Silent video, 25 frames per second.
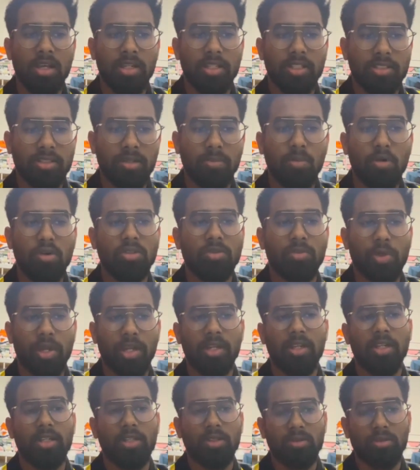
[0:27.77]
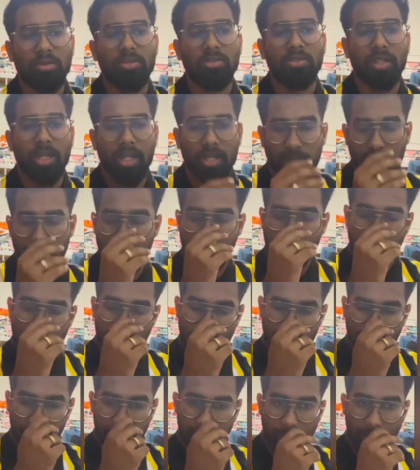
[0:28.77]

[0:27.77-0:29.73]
is the most widely used and effective.